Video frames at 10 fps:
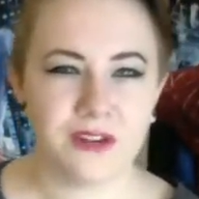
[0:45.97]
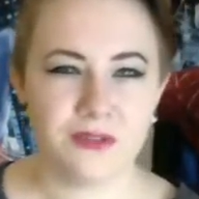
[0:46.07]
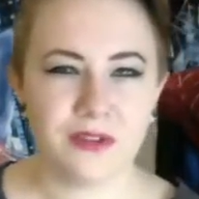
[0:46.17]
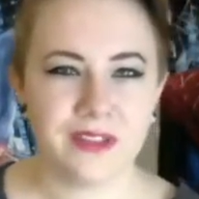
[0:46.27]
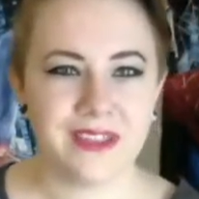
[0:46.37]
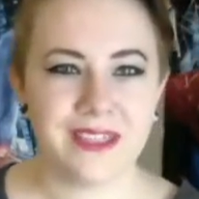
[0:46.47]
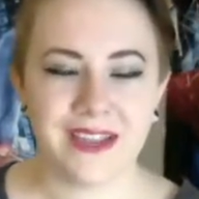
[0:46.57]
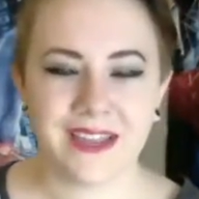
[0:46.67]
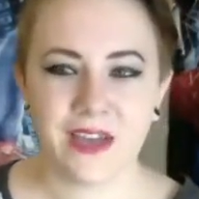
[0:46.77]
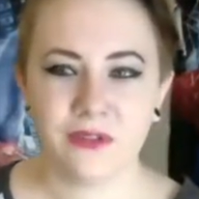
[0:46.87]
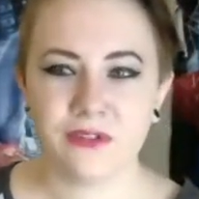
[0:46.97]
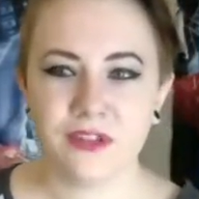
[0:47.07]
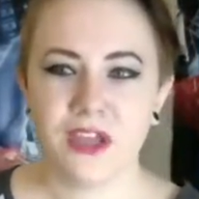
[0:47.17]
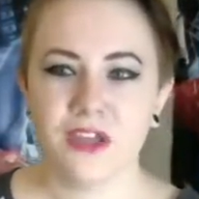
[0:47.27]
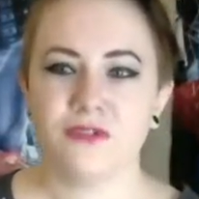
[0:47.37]
I don't really think that
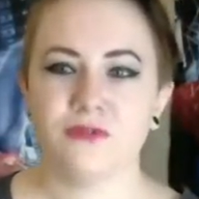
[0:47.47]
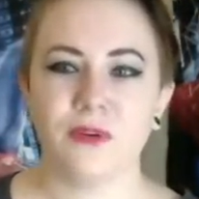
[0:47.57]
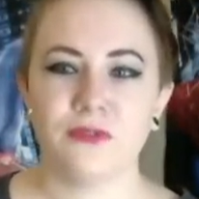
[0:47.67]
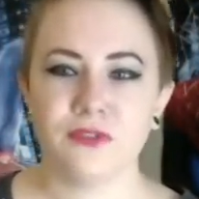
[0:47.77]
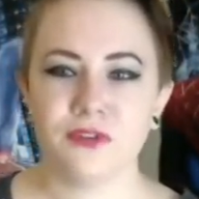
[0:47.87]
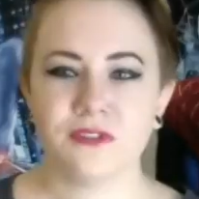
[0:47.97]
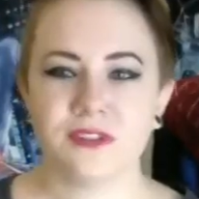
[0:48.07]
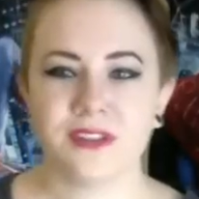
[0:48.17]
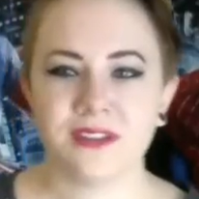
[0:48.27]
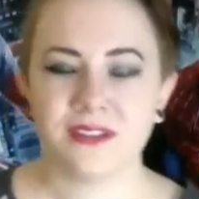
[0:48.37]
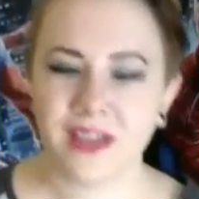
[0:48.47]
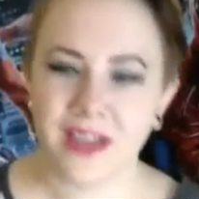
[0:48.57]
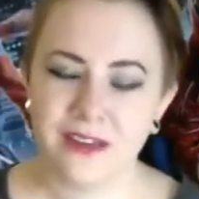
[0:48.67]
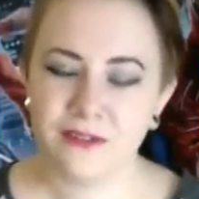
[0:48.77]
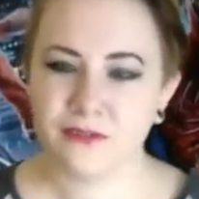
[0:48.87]
counts. So my first
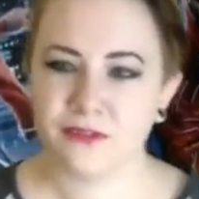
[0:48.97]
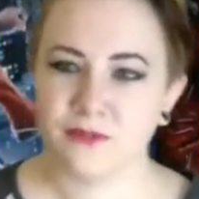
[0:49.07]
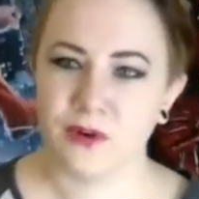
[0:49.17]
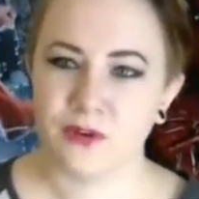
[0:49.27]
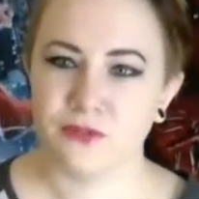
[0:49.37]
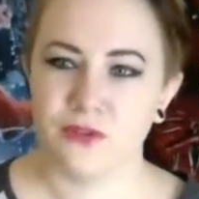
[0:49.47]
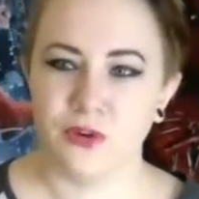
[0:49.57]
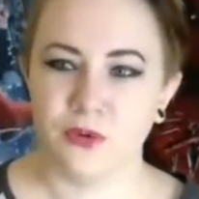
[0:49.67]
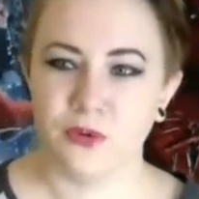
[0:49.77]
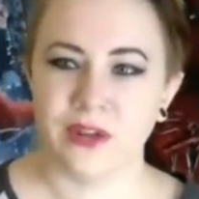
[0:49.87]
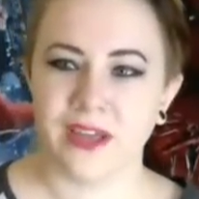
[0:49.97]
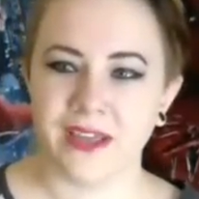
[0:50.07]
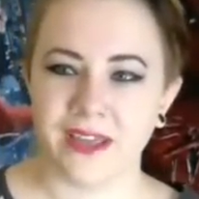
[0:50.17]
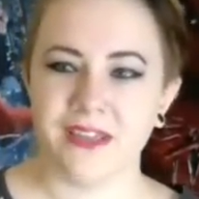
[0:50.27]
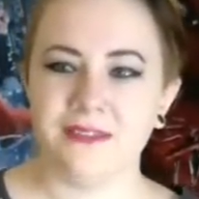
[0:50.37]
kind of smartphone, I
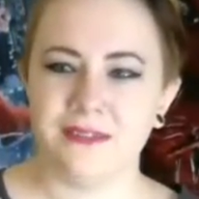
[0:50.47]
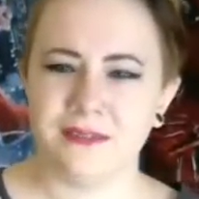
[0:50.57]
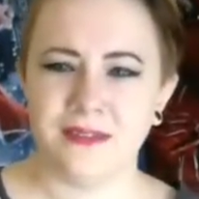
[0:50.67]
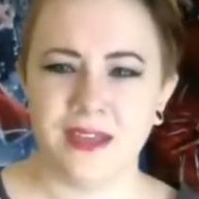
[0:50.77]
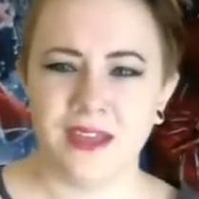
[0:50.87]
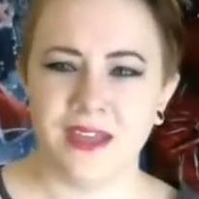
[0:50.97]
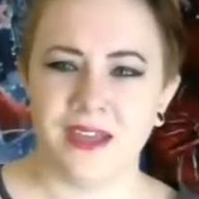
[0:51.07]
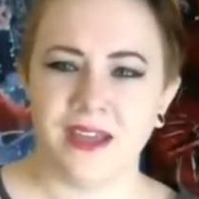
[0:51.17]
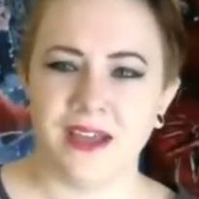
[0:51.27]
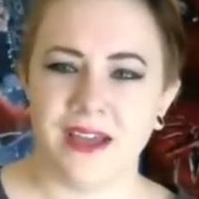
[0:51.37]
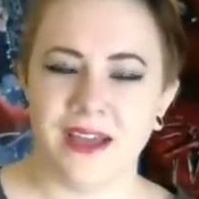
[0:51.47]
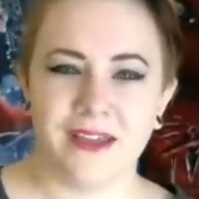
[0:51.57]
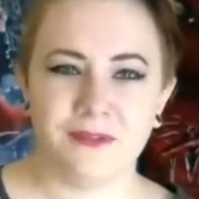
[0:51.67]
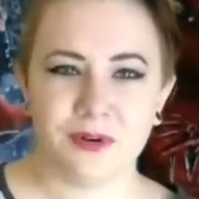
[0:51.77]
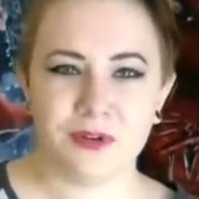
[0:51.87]
guess, I
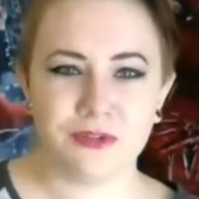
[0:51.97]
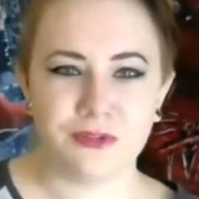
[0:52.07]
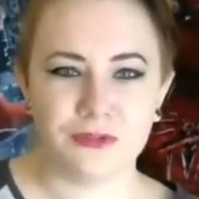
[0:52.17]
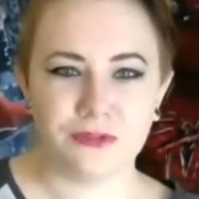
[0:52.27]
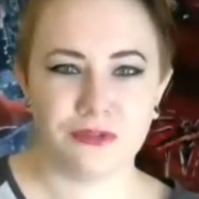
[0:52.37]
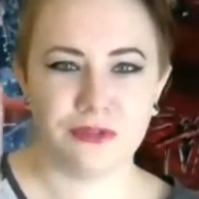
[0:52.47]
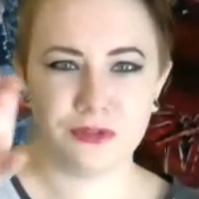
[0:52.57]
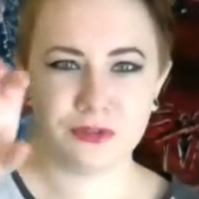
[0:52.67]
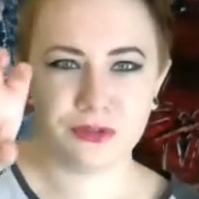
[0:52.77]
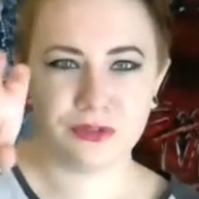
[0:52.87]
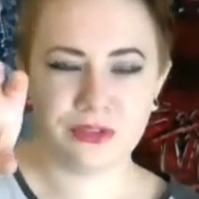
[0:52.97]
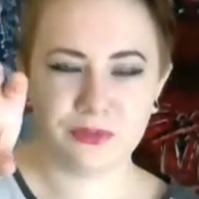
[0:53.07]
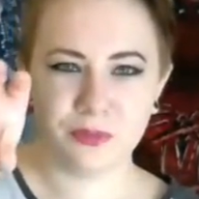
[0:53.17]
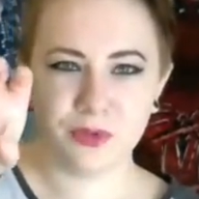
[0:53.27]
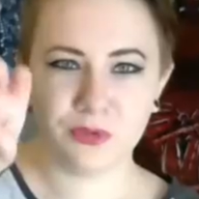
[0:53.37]
had one of those, the
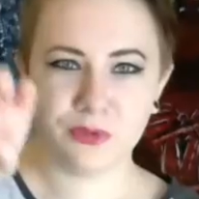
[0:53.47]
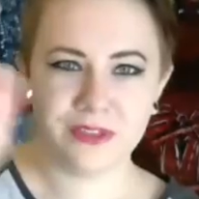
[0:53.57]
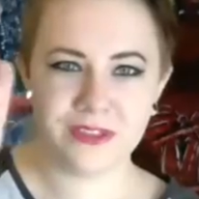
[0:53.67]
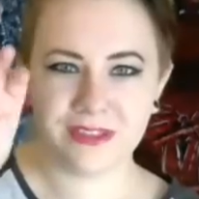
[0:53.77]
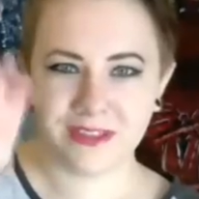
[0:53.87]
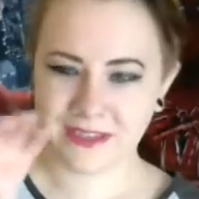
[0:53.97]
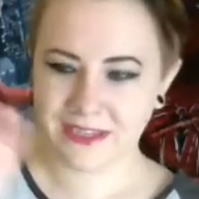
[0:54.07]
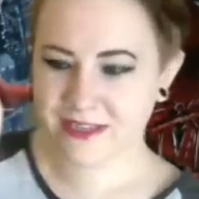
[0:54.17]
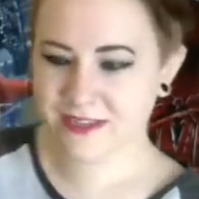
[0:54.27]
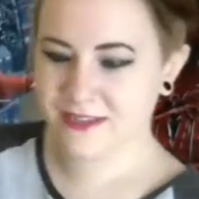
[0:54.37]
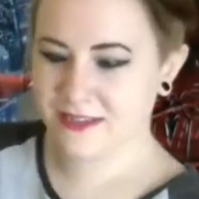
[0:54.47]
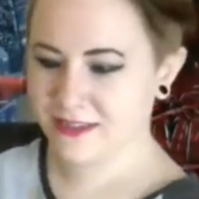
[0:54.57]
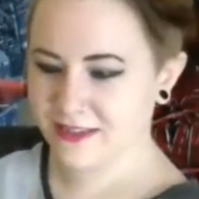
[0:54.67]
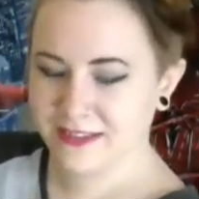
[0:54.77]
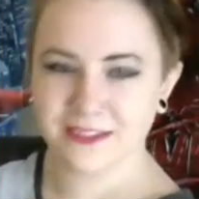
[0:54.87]
blue ones that like
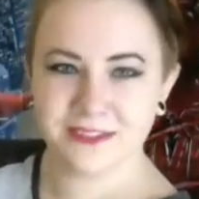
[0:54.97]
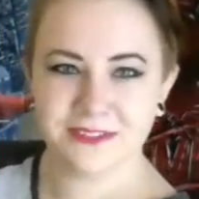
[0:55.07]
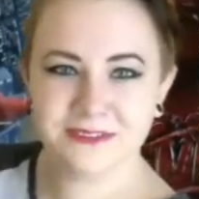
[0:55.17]
slid.